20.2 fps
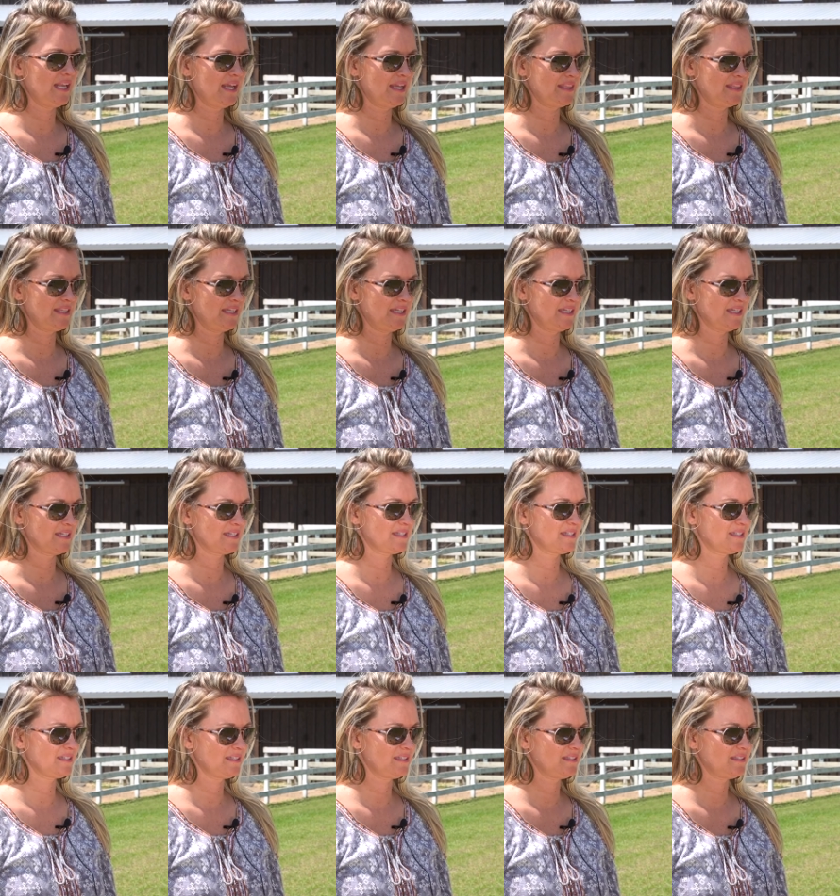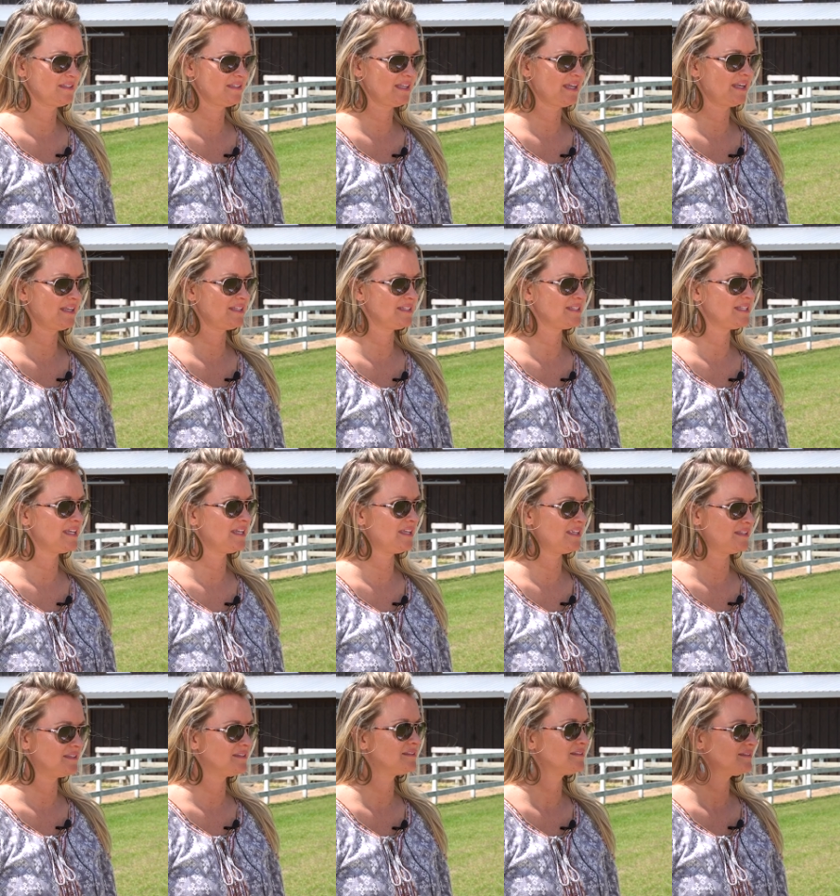I think, nine and
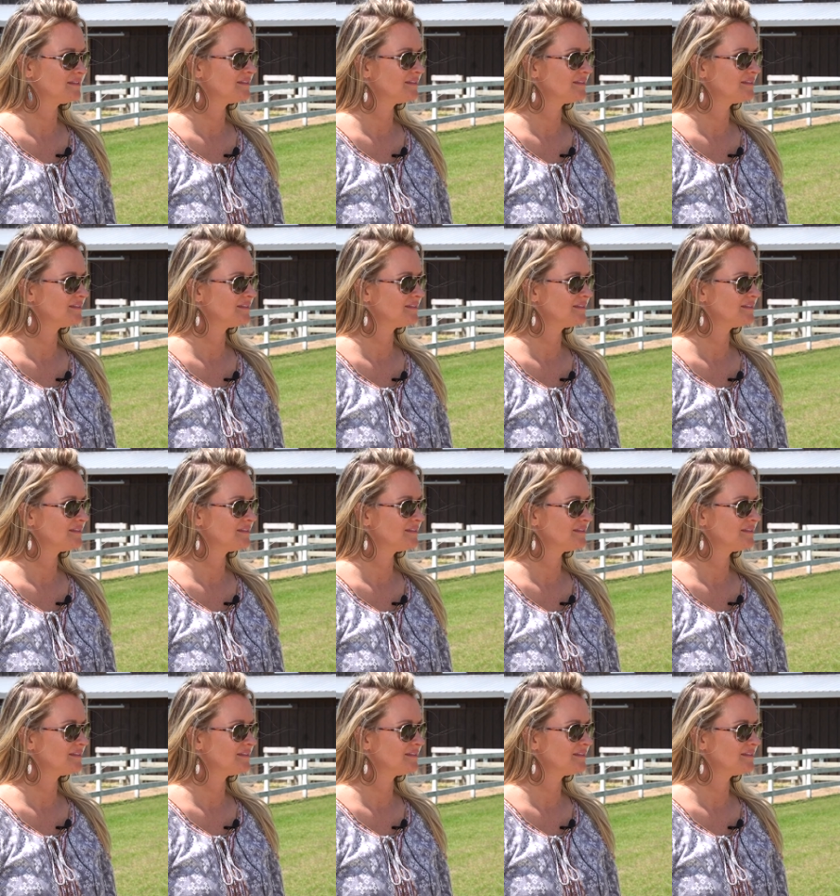ten.